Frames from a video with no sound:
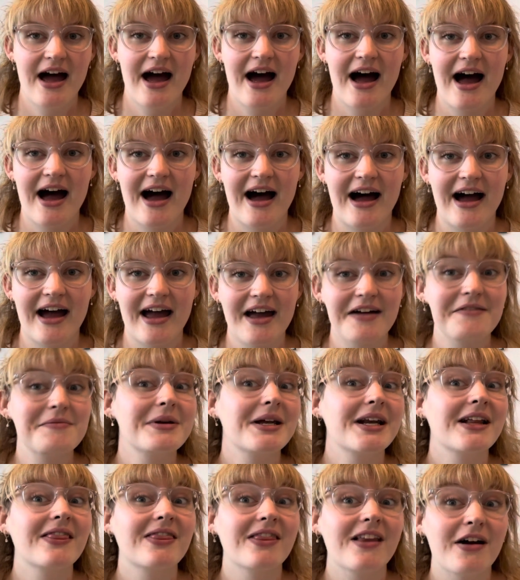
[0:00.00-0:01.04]
I have been
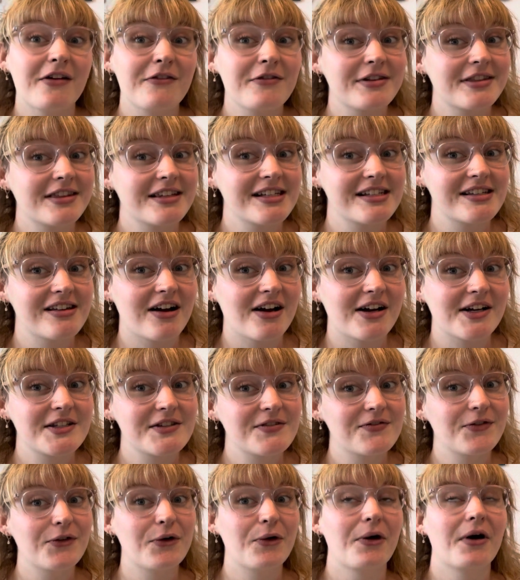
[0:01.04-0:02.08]
in love with these socks
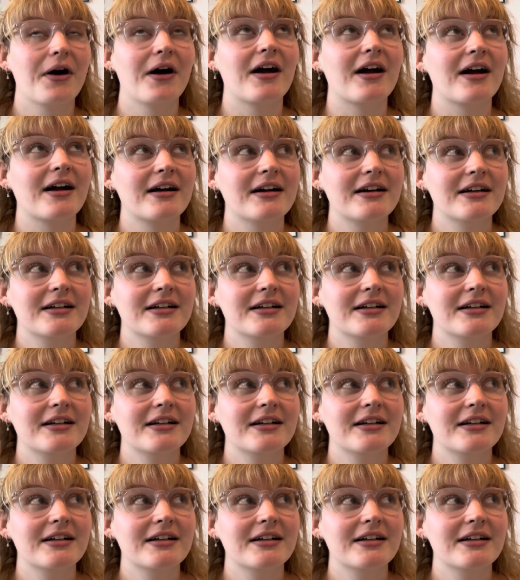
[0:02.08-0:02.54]
for